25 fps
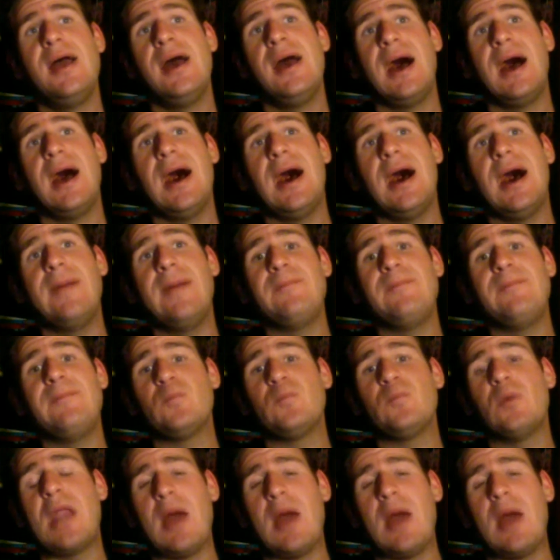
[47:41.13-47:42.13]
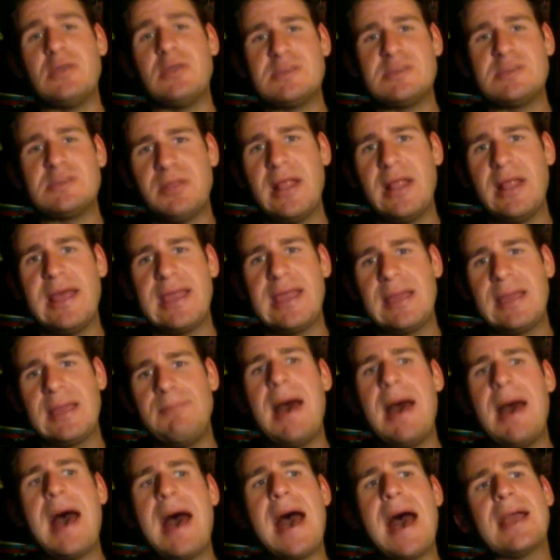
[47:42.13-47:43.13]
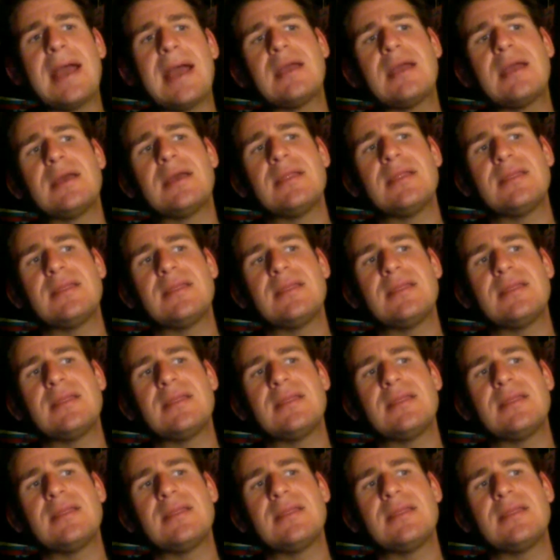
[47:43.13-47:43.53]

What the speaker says: when I was playing it back,